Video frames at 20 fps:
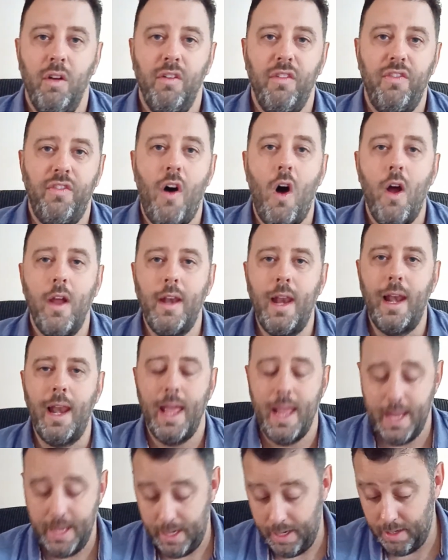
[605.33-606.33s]

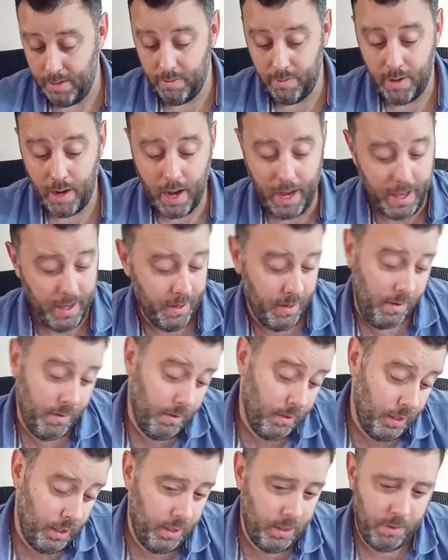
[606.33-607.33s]
Finally, right,
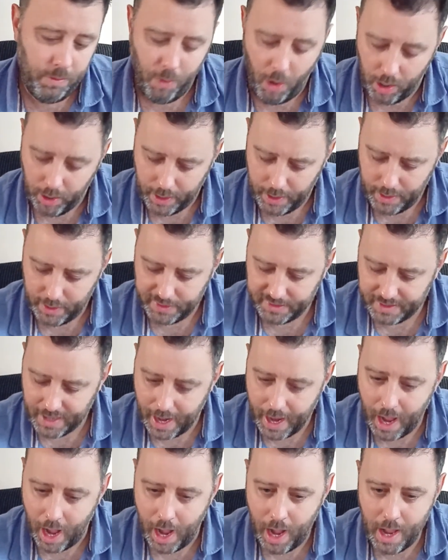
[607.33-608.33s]
what can I
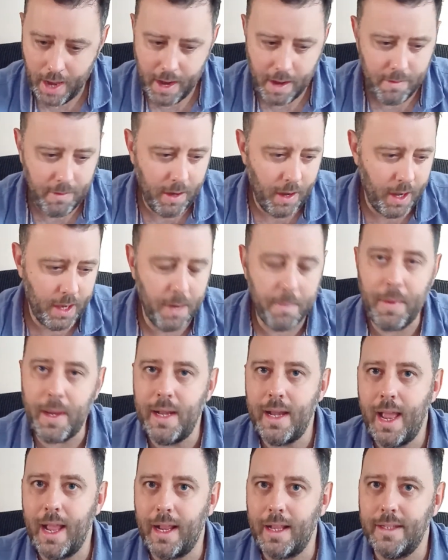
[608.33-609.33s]
say? I don't like to be
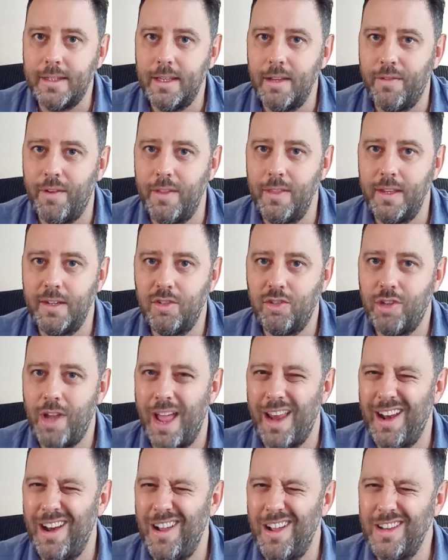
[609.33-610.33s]
negative on this
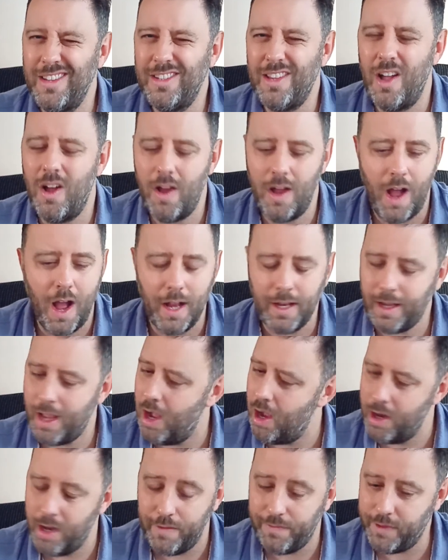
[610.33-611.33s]
channel. I
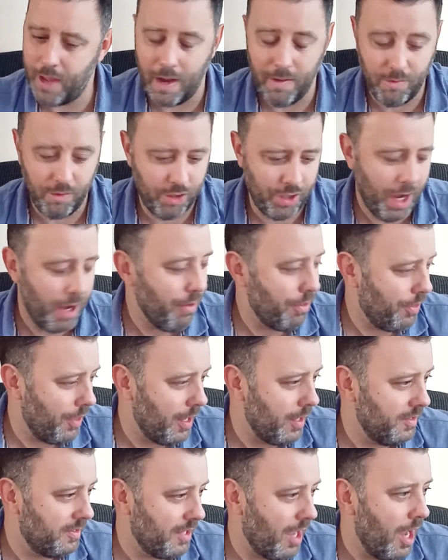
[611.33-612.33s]
kind of don't show
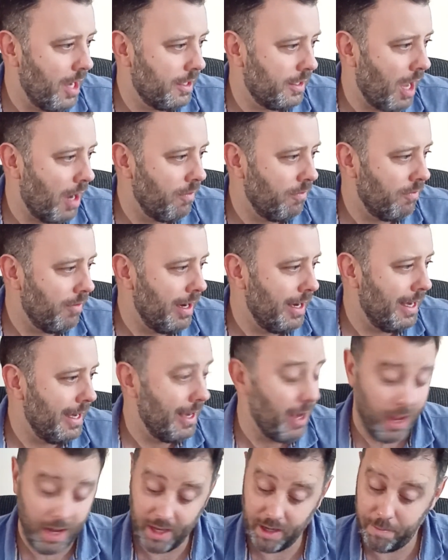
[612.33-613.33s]
things that I don't really
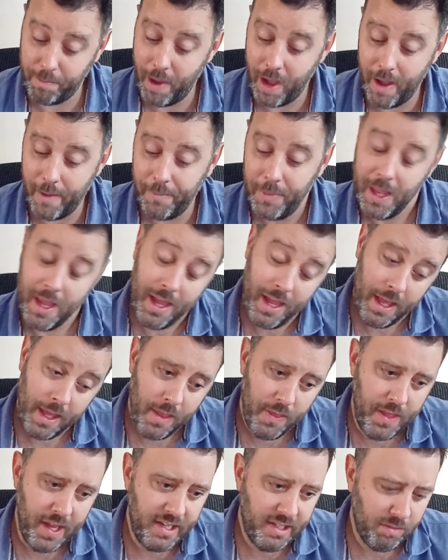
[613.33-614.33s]
like, but
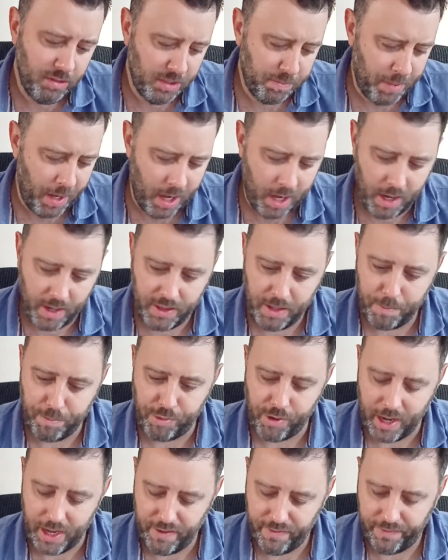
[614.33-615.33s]
this was part of the
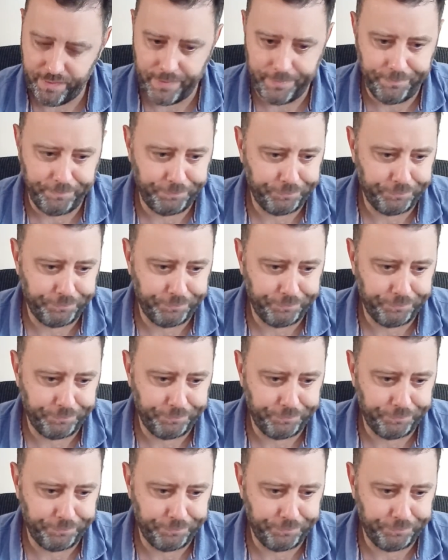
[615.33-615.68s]
brief.